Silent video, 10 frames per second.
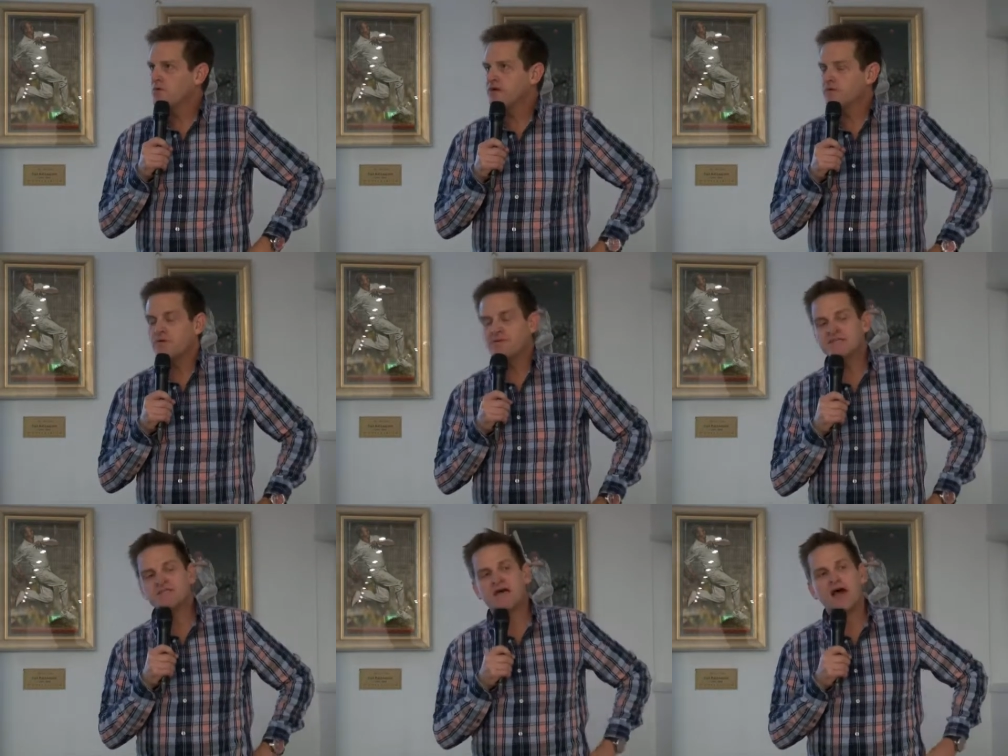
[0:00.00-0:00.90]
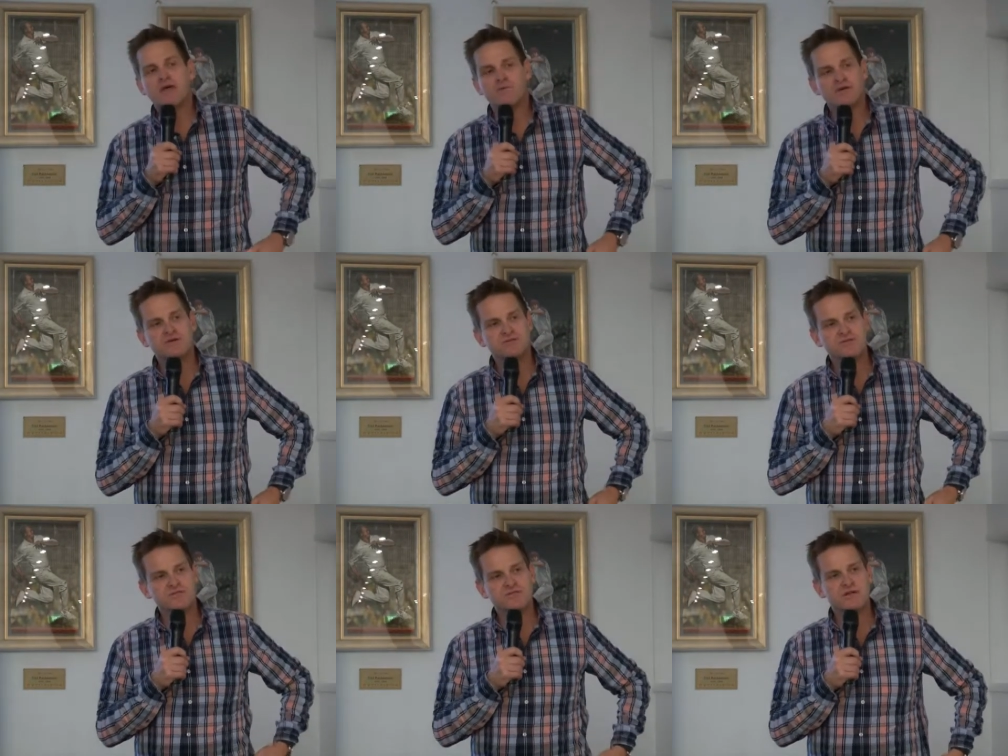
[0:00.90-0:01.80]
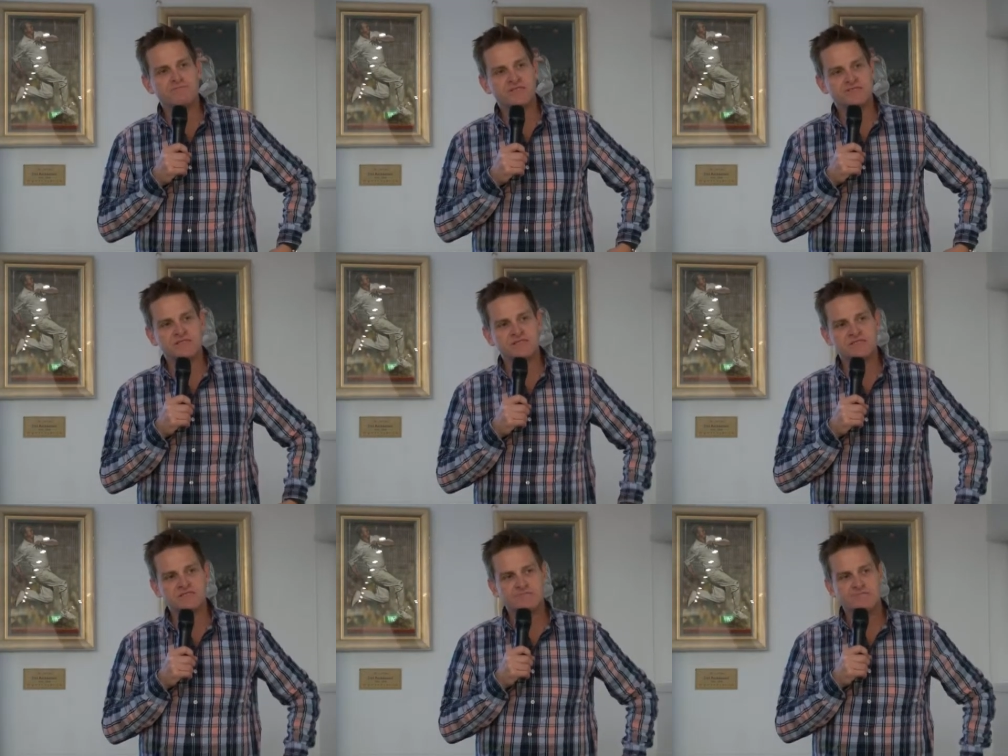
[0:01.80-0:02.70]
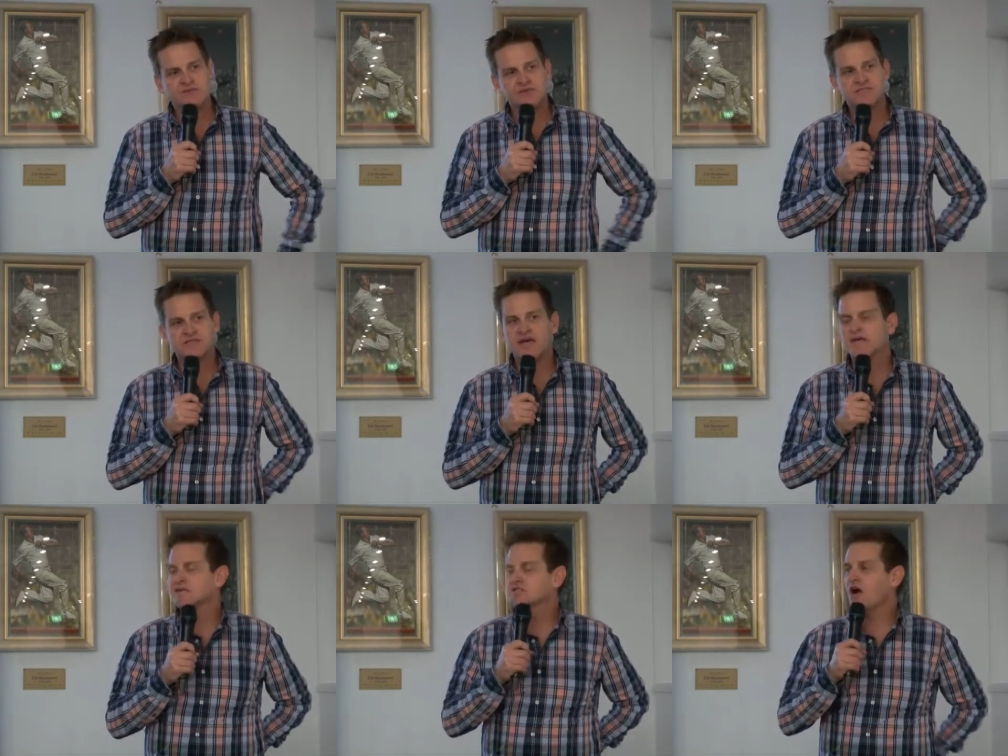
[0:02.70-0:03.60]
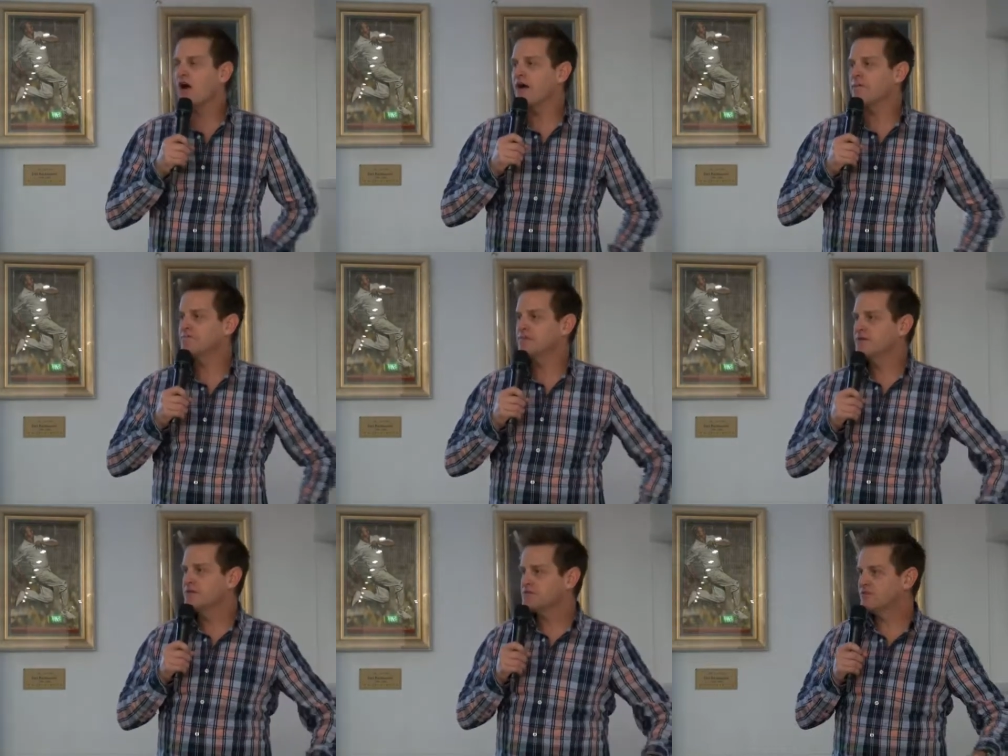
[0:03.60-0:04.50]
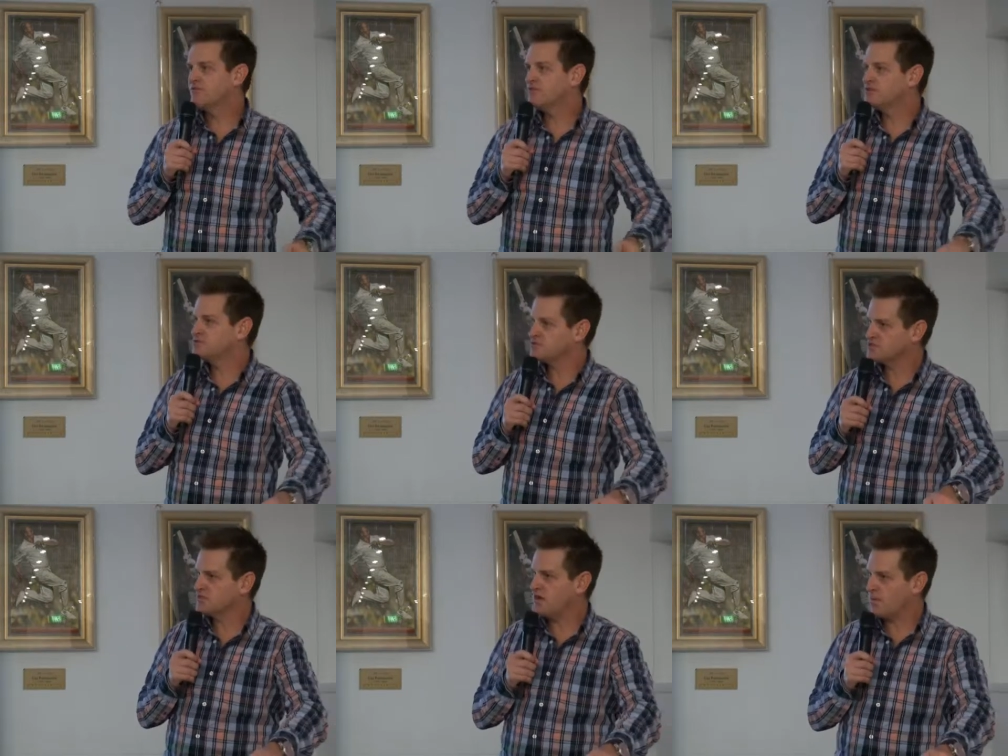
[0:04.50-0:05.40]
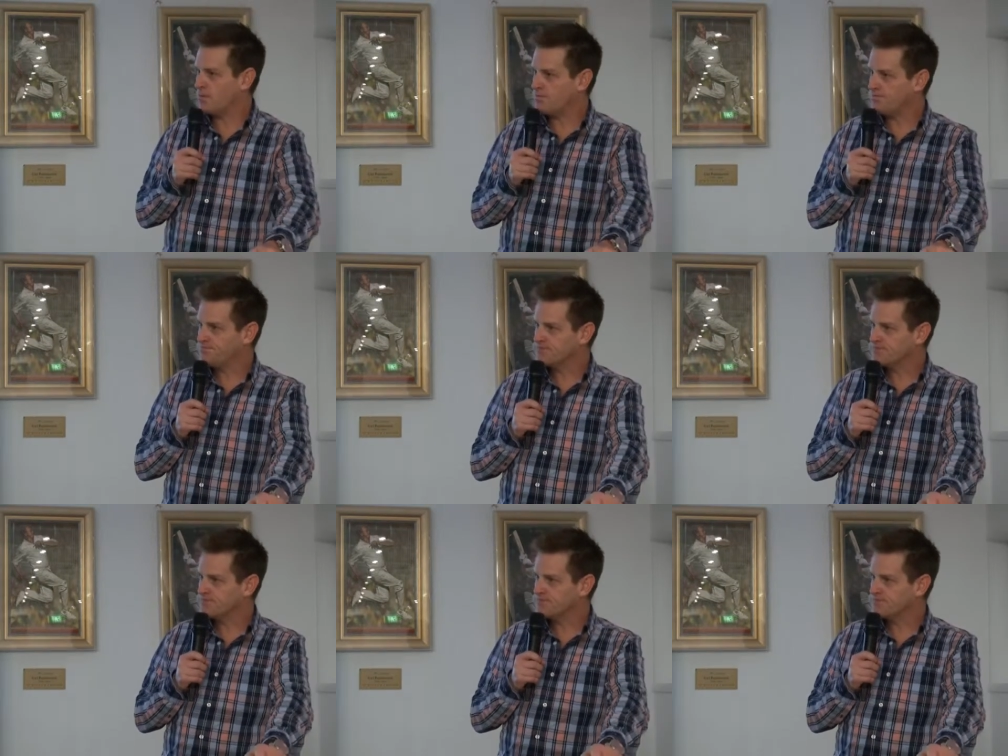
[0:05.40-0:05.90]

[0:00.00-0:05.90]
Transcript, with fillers: we, we miss out on because we're so busy is, is taking time to feed your soul.